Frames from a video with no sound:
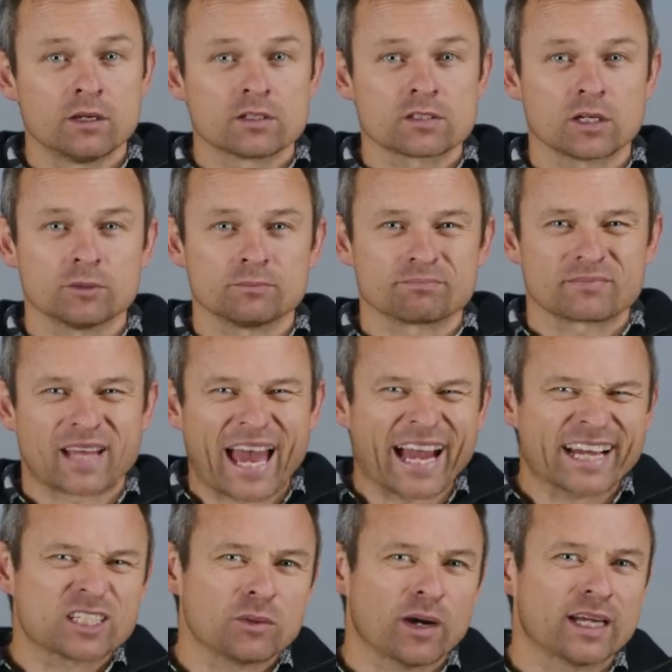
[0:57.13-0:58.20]
So
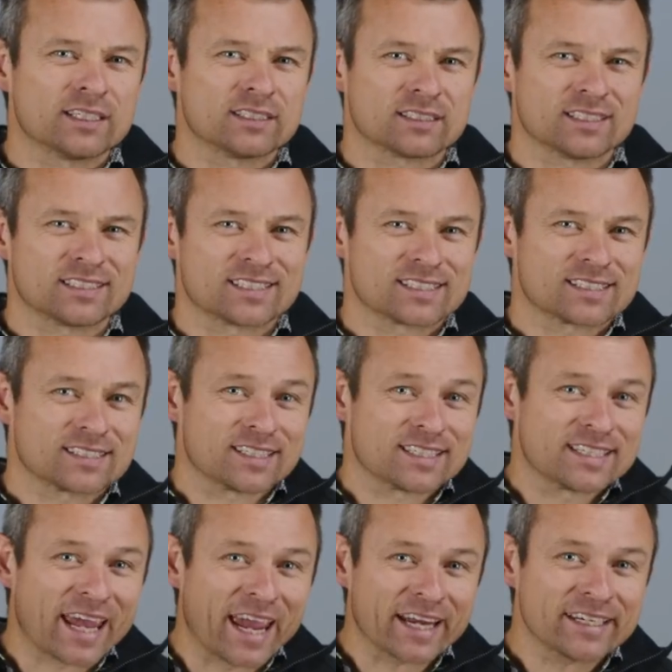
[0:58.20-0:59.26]
actuators is just the
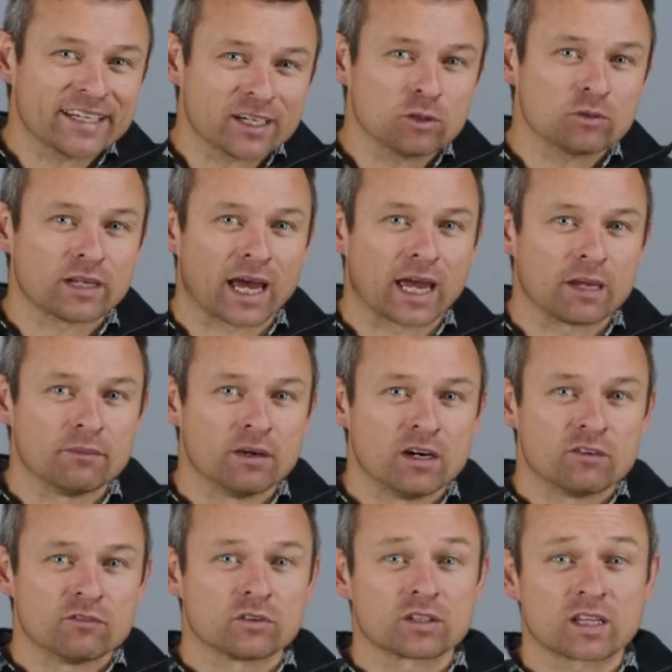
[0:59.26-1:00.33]
technical name
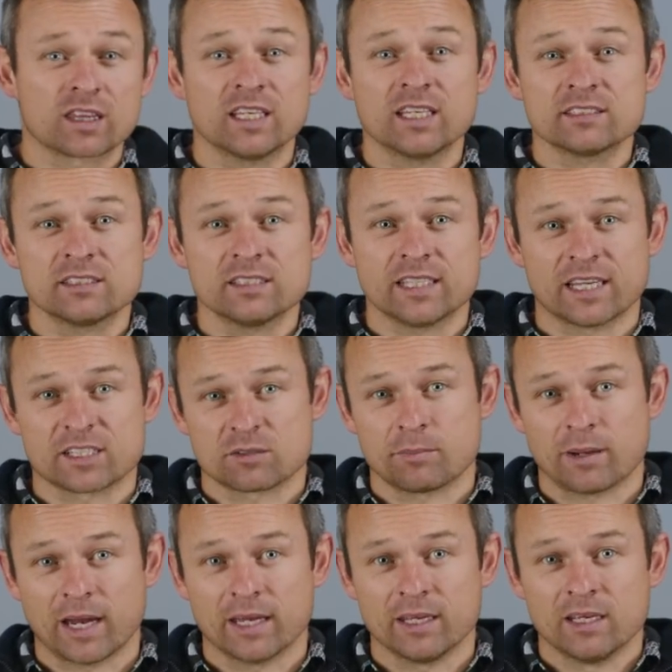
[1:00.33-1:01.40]
for the things in the engine
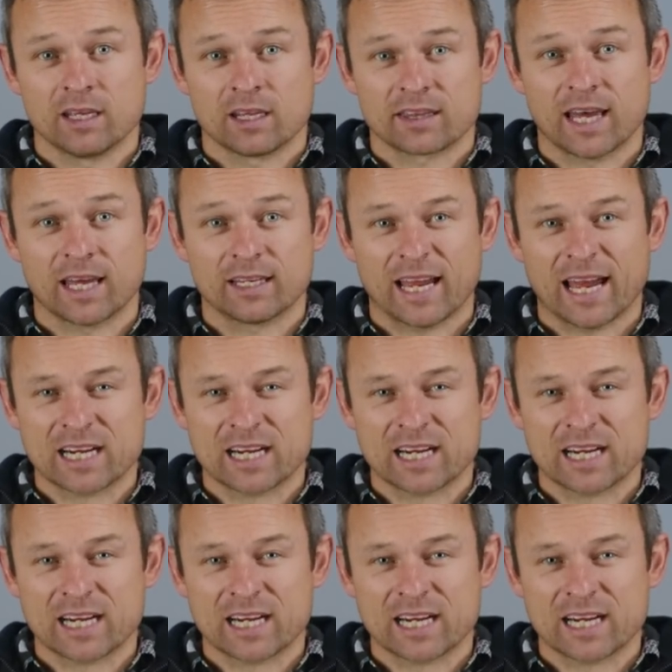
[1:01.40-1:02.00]
bay that